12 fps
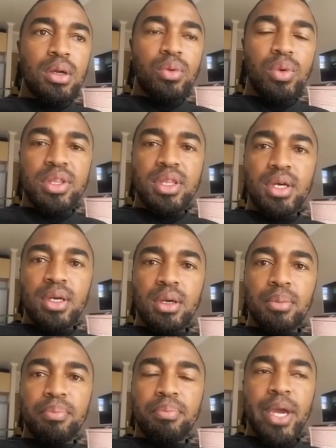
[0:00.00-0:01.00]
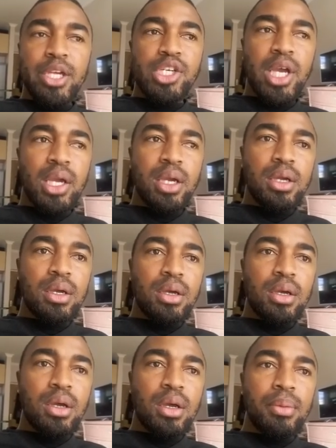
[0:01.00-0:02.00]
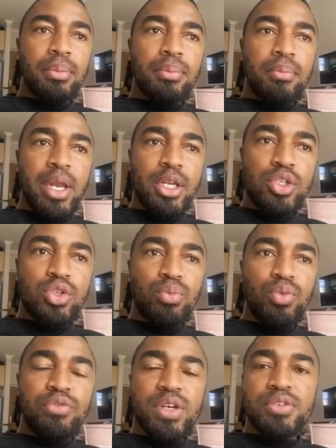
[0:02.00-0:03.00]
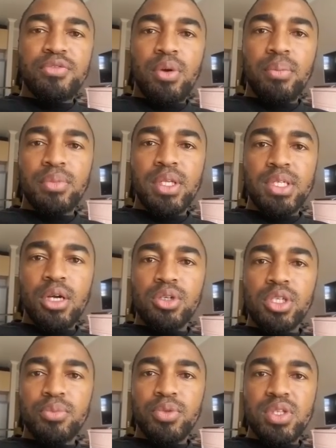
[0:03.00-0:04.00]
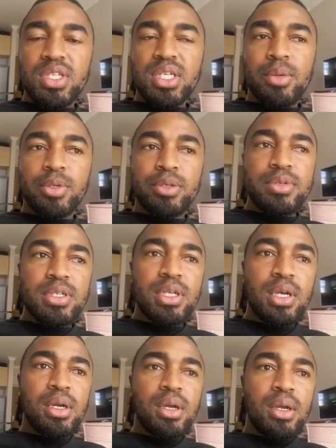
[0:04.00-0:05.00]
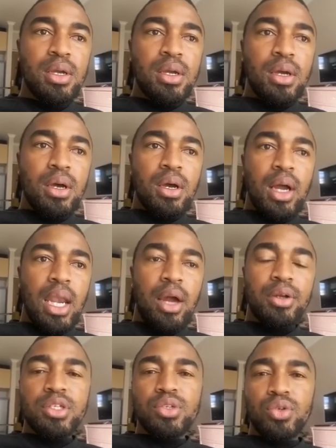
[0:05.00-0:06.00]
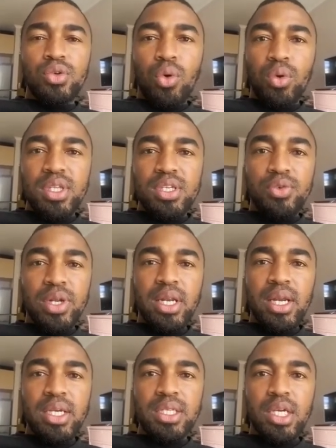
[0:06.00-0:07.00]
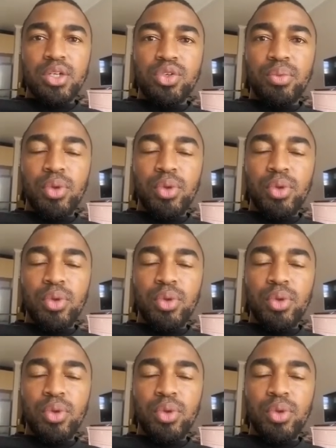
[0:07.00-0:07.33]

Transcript: with her paycheck, managed to move us from the township to the suburbs, allowed us to do all these really nice extra